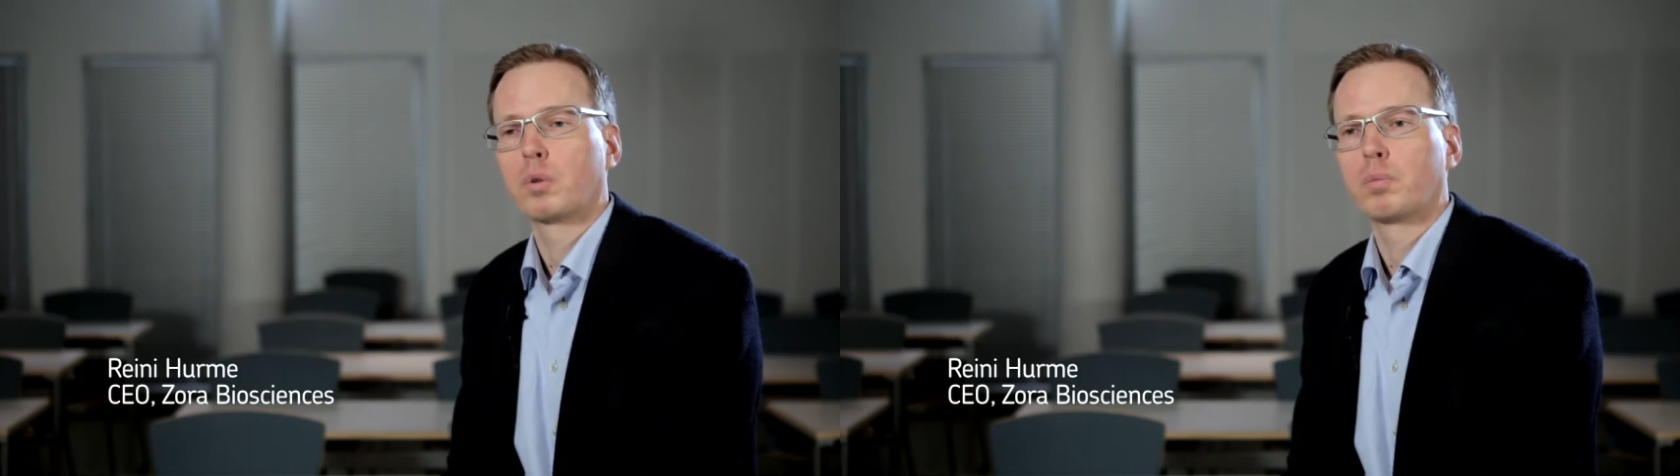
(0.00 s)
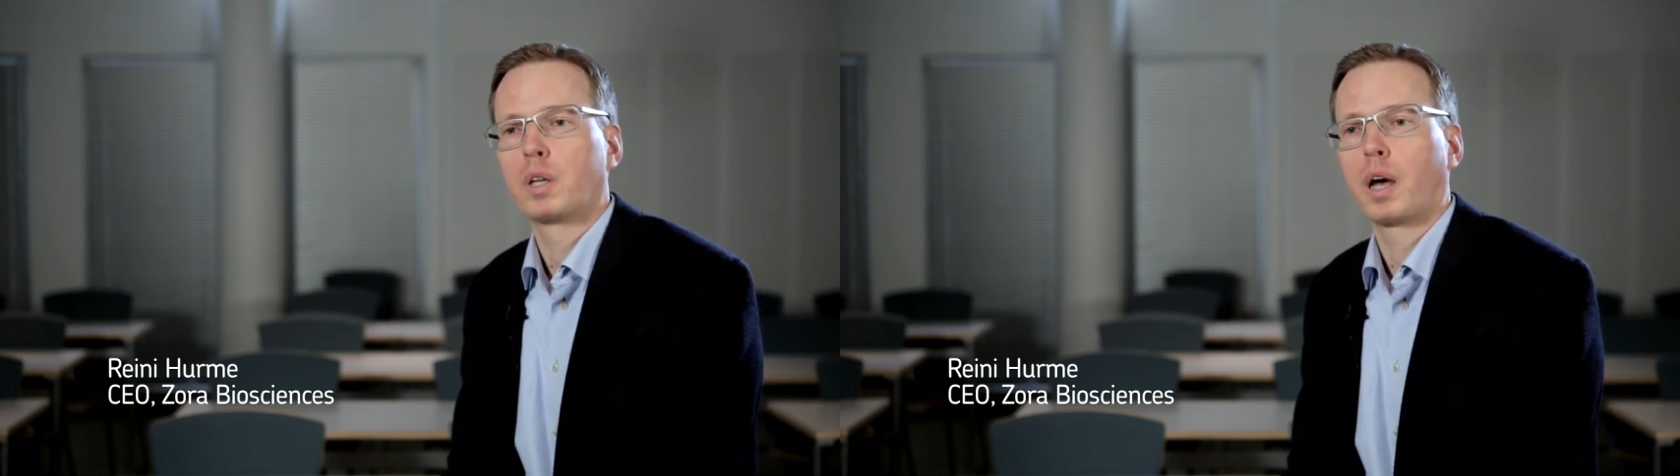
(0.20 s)

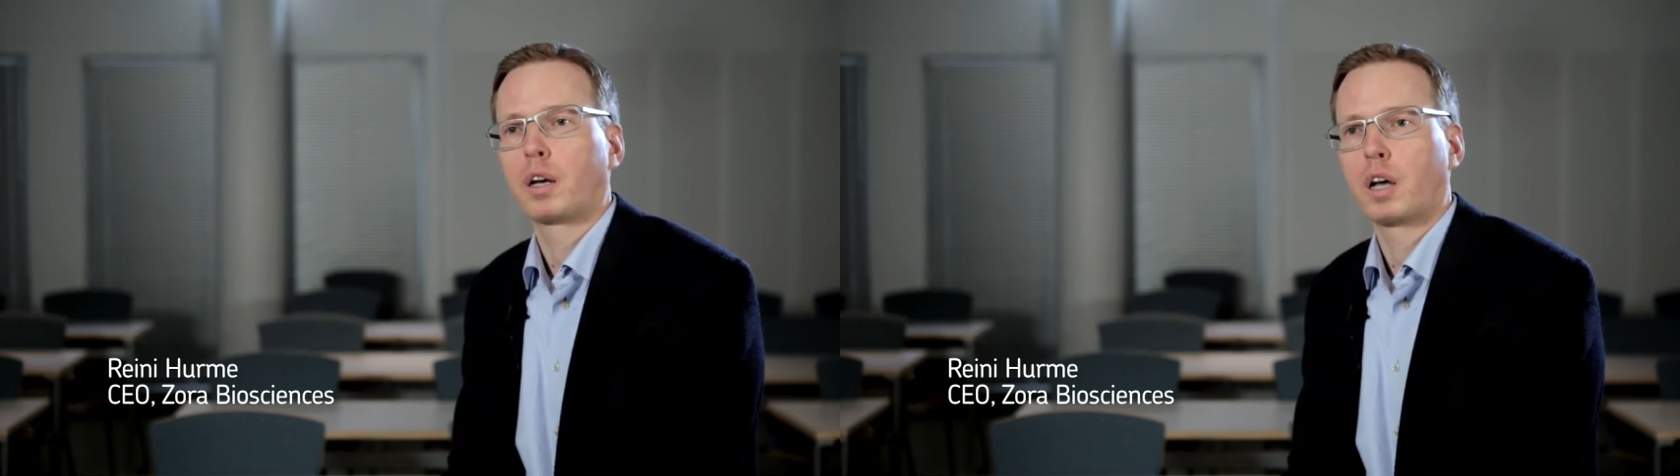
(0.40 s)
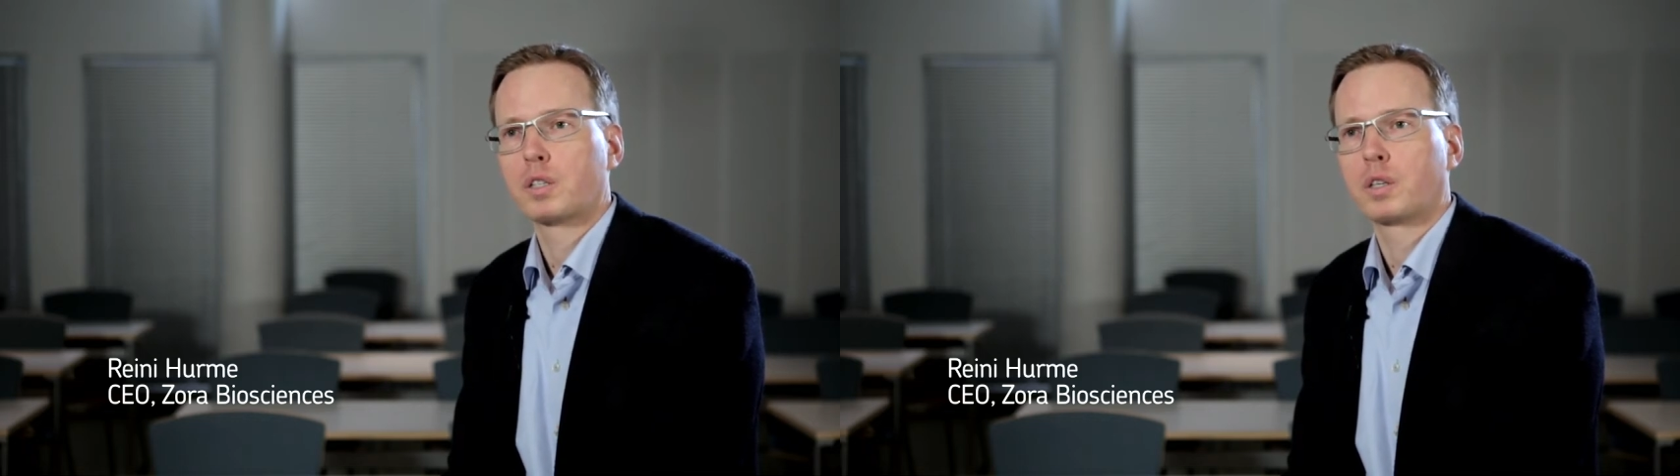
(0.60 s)
will be
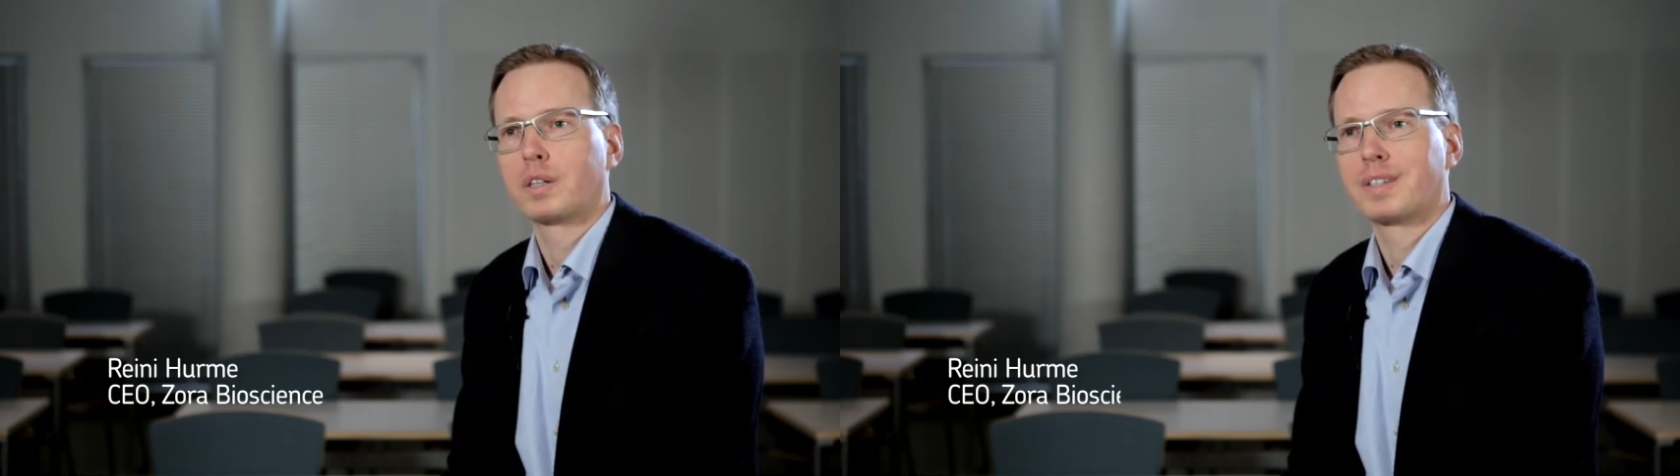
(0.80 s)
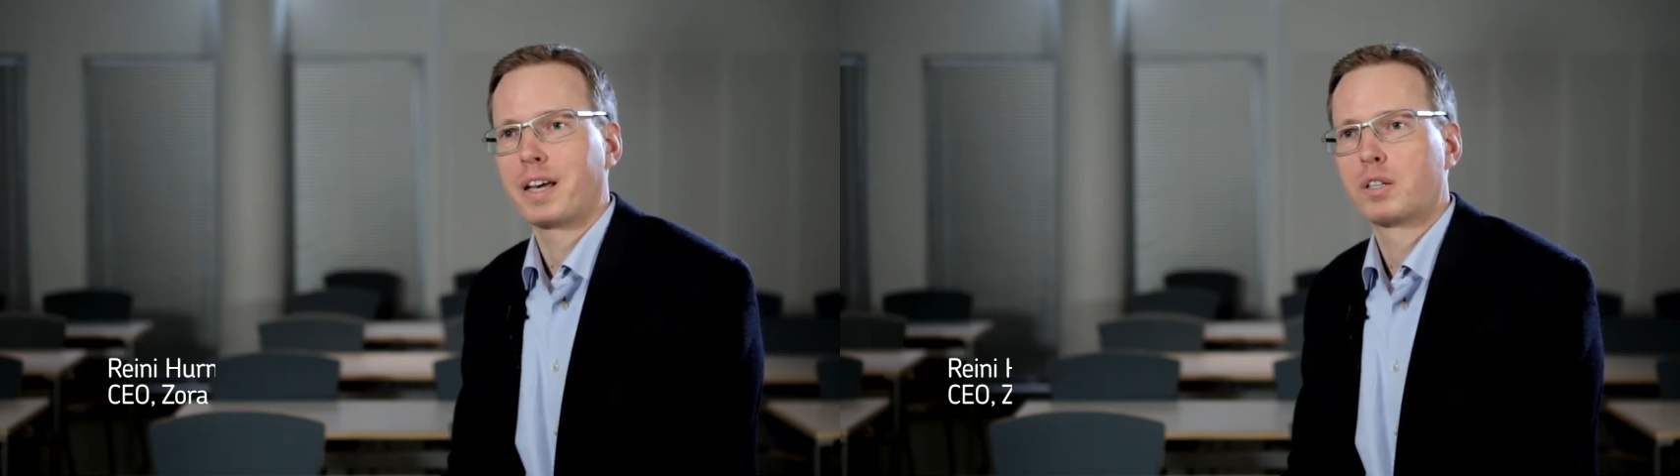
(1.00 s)

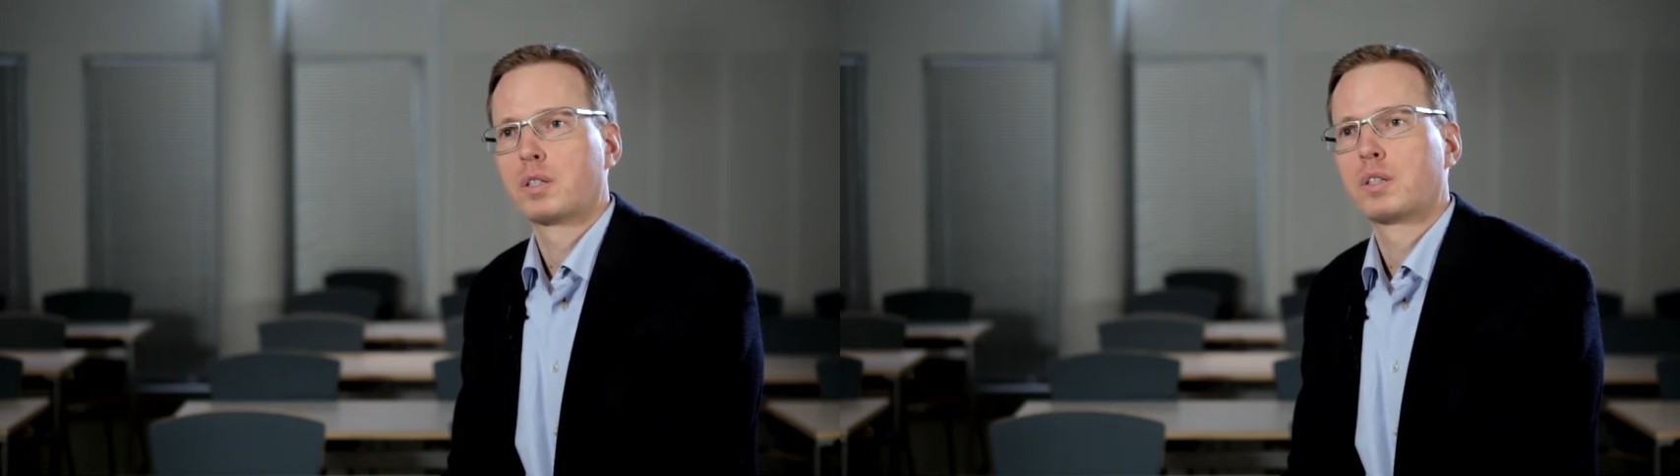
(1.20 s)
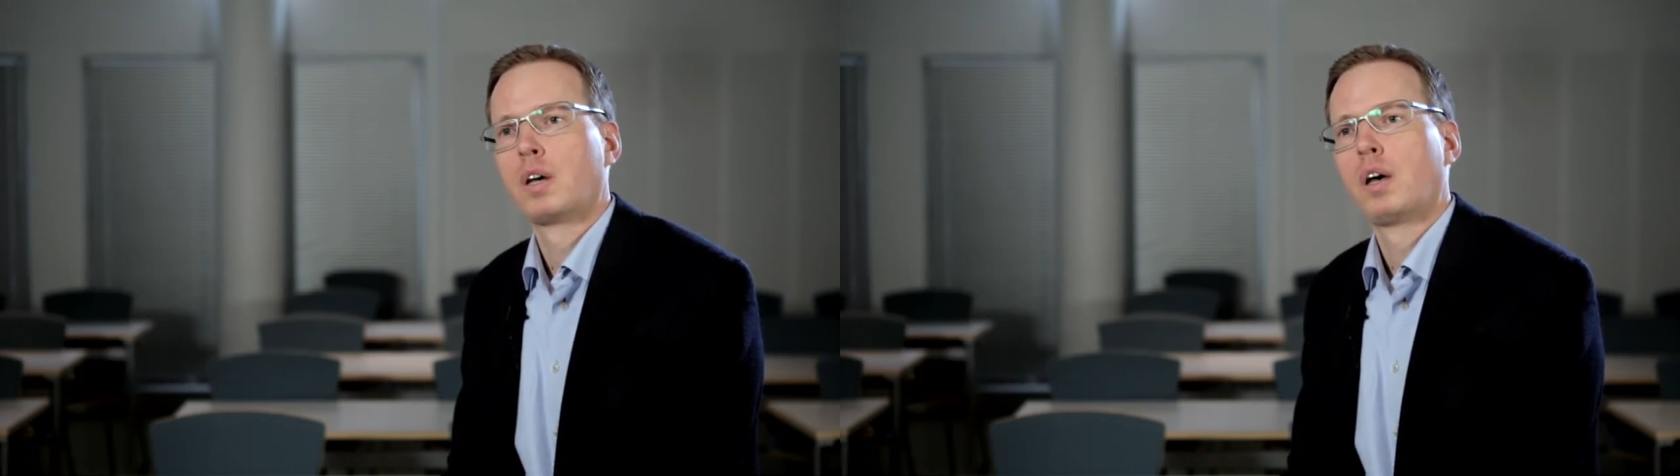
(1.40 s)
diagnostic
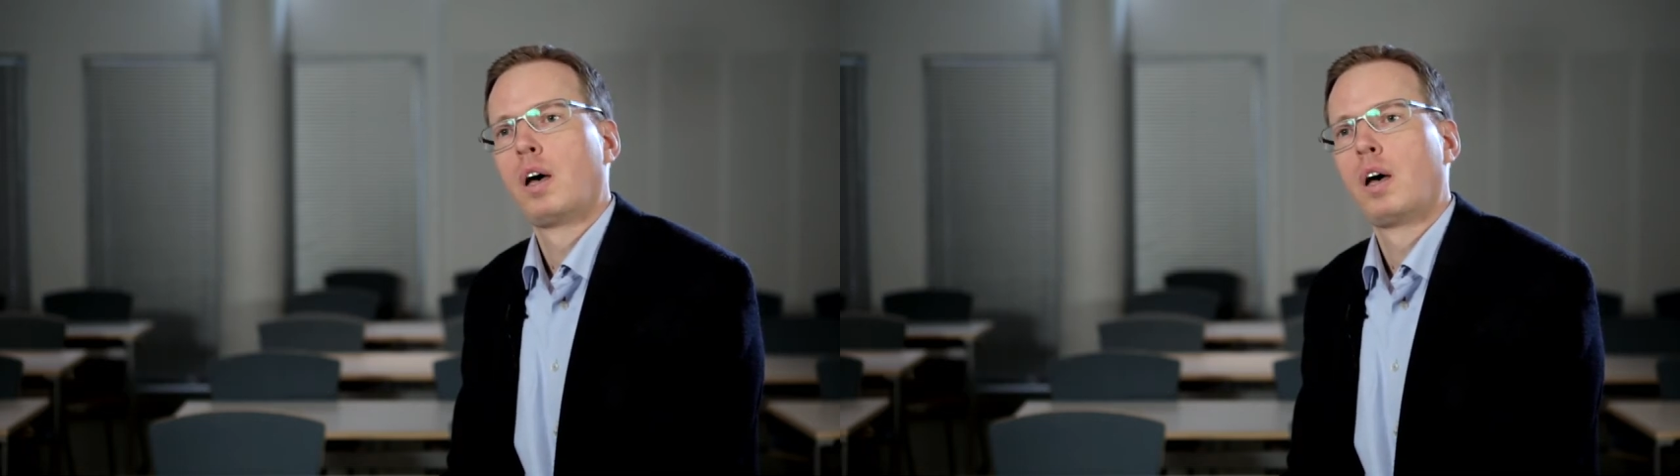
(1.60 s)
tests